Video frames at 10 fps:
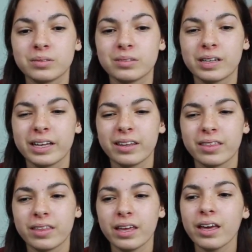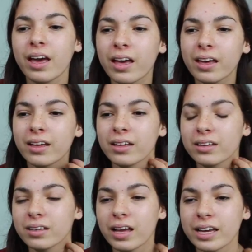I think
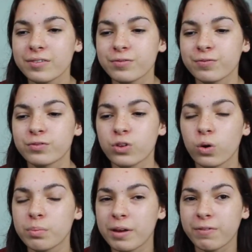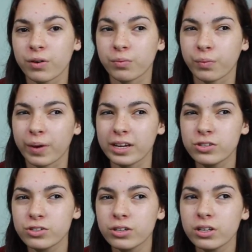I told my friend
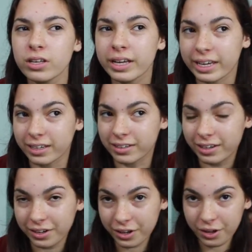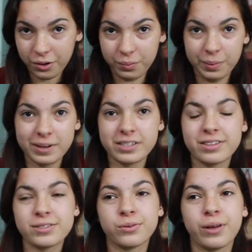Rachel, and we went to
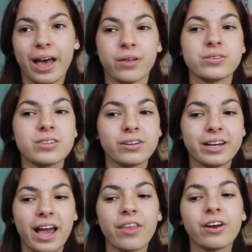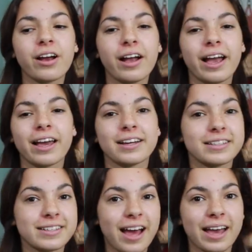the school counselor together,
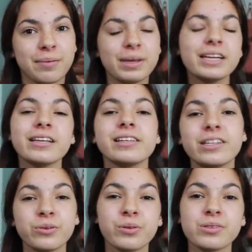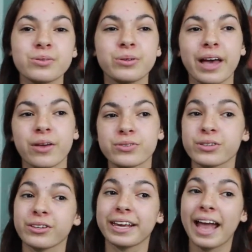and I immediately told the school
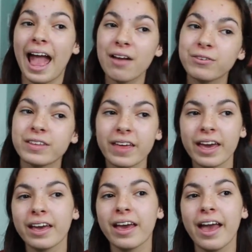counselor like everything,